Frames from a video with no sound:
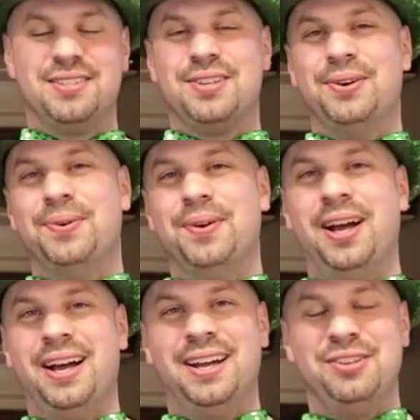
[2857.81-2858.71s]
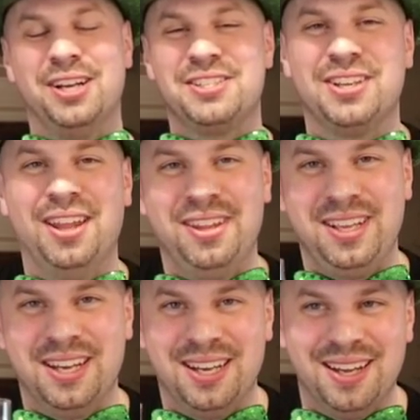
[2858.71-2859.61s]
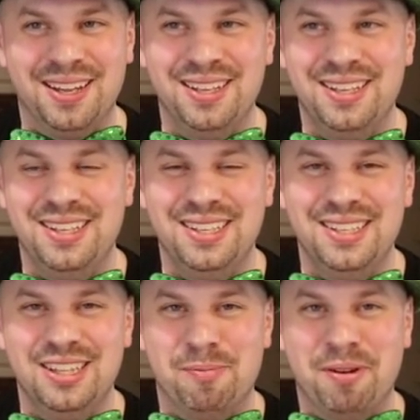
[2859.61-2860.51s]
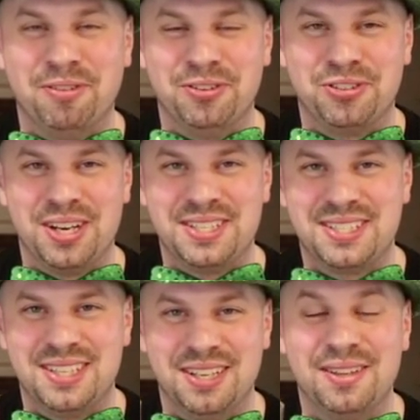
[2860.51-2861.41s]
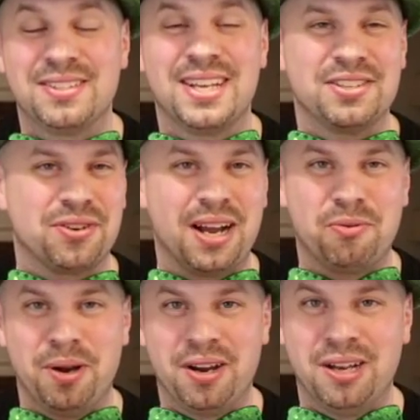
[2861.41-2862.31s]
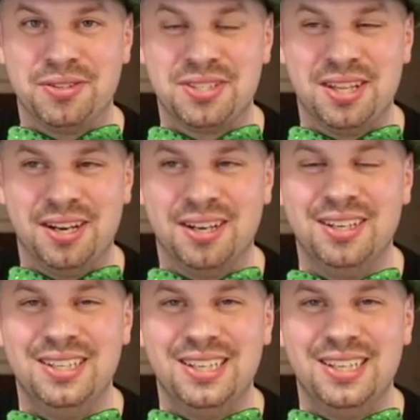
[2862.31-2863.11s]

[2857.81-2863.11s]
So you guys saw the Buffalo Trace, the Sazerac warehouse there.